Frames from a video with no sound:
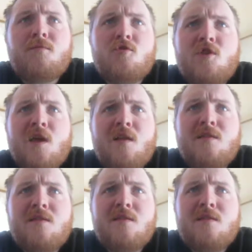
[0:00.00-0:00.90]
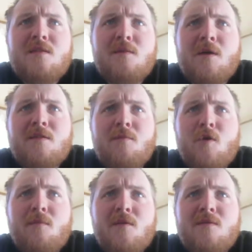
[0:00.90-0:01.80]
shelled the
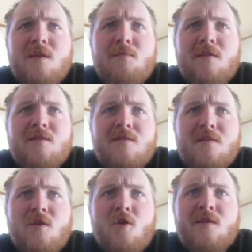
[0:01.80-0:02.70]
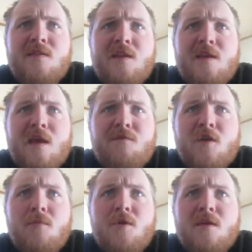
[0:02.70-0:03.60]
Muslim rebels in mosques in the holy city
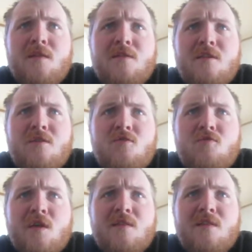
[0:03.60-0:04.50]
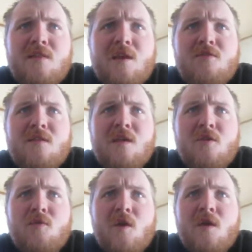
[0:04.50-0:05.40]
of Kabuk and distracted thousands
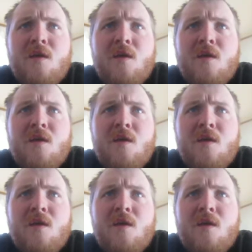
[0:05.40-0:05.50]
elsewhere.